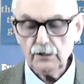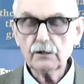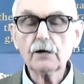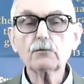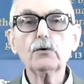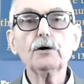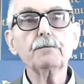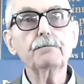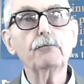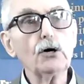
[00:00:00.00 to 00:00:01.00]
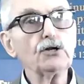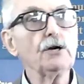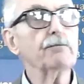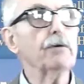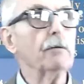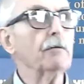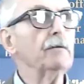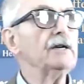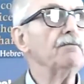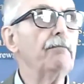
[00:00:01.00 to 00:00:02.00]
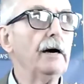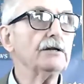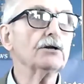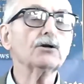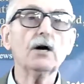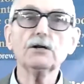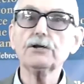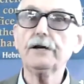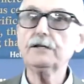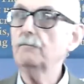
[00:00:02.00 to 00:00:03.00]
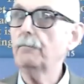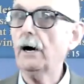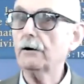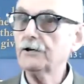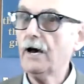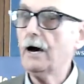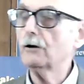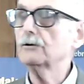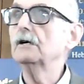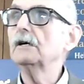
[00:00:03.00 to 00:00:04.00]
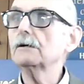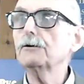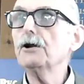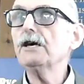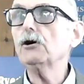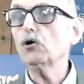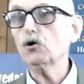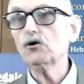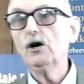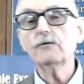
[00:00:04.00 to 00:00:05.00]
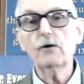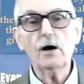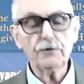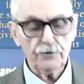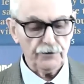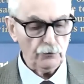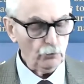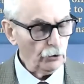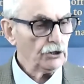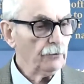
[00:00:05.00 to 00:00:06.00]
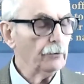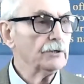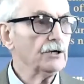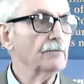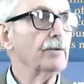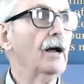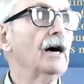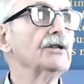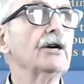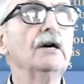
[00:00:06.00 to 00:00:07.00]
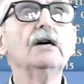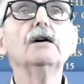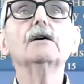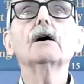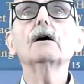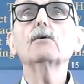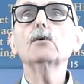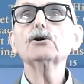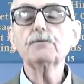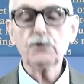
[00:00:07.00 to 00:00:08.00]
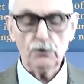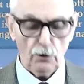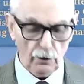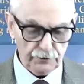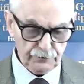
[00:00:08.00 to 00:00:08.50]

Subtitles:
That word worship probably is better translated bow down, kneel, rather than worship, which implies worship to God.